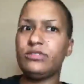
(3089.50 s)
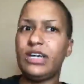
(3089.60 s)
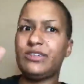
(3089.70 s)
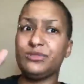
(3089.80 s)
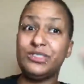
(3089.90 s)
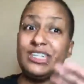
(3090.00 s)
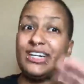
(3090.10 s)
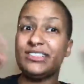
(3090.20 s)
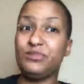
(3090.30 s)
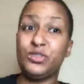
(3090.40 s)
have some
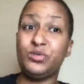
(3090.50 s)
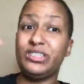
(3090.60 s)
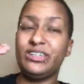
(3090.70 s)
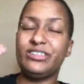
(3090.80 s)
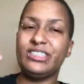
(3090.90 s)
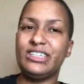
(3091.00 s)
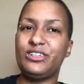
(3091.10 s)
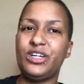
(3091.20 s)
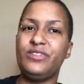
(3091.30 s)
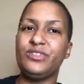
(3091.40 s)
snacks in between there because I get
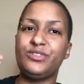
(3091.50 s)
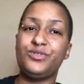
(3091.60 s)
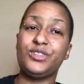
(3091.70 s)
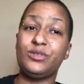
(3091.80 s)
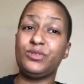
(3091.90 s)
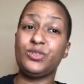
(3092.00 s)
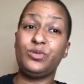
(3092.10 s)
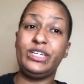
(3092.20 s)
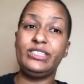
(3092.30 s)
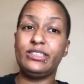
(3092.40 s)
cravings for something
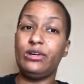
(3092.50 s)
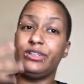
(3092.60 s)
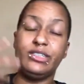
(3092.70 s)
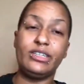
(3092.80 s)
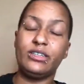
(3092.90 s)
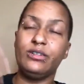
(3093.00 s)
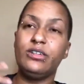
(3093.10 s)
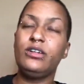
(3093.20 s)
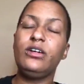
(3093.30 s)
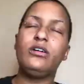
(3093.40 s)
sweet, and I'll eat like
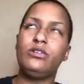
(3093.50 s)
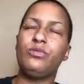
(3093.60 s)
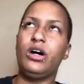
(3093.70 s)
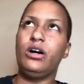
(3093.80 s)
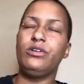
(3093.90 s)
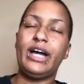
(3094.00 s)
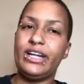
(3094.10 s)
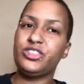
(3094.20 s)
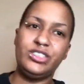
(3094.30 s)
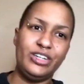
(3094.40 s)
well,
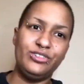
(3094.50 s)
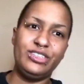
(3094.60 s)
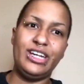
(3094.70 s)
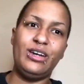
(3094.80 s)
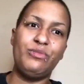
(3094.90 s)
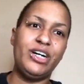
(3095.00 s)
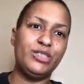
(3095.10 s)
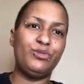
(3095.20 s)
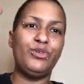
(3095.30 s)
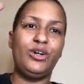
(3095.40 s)
actually the other day my
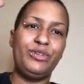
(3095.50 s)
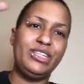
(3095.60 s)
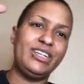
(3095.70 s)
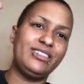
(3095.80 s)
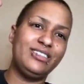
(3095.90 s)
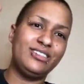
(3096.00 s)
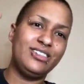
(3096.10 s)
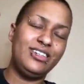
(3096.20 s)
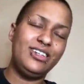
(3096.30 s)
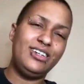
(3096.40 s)
husband bought me like this
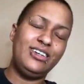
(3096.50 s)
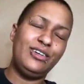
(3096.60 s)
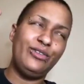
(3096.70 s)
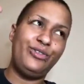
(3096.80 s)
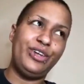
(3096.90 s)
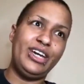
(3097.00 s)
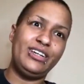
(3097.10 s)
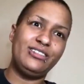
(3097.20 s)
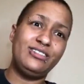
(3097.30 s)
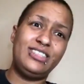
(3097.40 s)

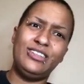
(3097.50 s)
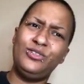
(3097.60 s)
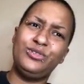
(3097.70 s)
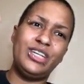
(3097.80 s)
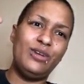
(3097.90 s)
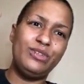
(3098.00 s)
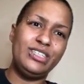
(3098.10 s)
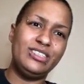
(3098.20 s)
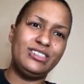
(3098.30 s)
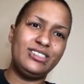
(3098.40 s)
thing, the little
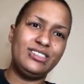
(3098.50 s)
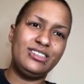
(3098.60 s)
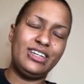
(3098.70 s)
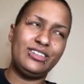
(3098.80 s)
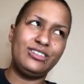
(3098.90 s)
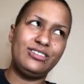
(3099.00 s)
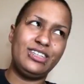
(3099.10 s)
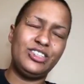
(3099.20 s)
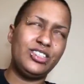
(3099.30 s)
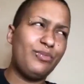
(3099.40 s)
Debbie's, like
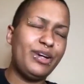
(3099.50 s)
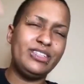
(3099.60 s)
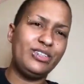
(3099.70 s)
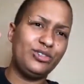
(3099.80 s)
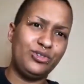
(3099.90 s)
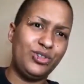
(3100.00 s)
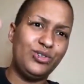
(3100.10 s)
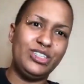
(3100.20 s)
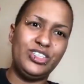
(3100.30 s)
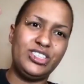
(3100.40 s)
they just apparently they're
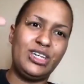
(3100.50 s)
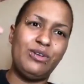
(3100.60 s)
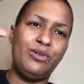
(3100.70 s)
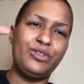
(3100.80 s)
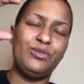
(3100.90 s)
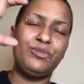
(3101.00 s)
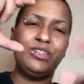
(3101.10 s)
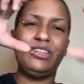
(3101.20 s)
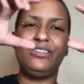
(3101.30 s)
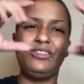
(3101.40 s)
new, they just came out with them,
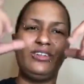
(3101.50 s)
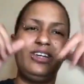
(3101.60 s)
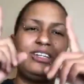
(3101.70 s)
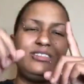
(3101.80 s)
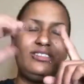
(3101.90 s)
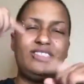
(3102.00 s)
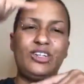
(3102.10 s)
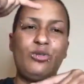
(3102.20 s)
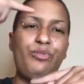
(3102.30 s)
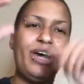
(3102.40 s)
but they're like
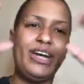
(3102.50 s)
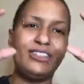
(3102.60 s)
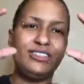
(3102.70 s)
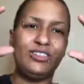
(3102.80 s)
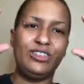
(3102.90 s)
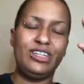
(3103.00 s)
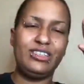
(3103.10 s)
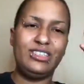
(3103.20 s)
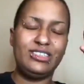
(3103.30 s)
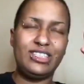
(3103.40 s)
single packs. They're like
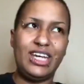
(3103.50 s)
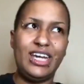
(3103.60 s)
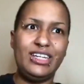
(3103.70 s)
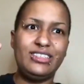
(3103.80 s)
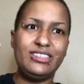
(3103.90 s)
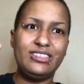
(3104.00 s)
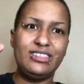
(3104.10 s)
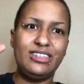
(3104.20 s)
these cakes,